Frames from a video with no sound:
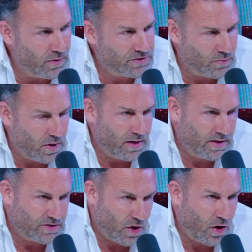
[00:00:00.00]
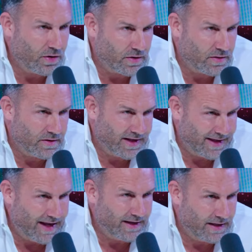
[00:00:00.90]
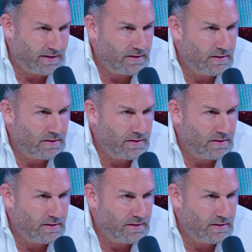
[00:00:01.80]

what you want is harder than getting it.